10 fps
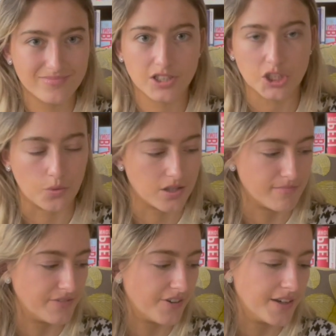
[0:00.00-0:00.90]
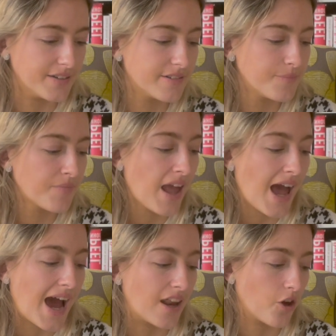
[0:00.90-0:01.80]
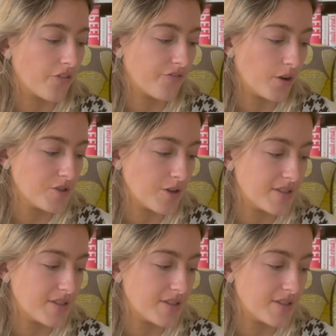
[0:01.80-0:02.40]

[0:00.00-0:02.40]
She wasn't my friend. And I got the photo